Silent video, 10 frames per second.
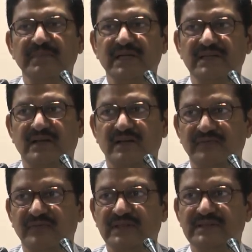because all
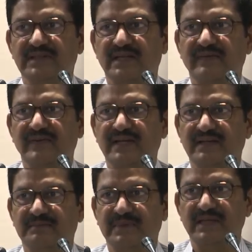of us are aware,
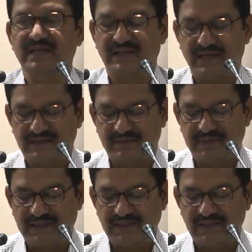being in
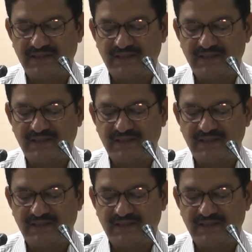Hyderabad,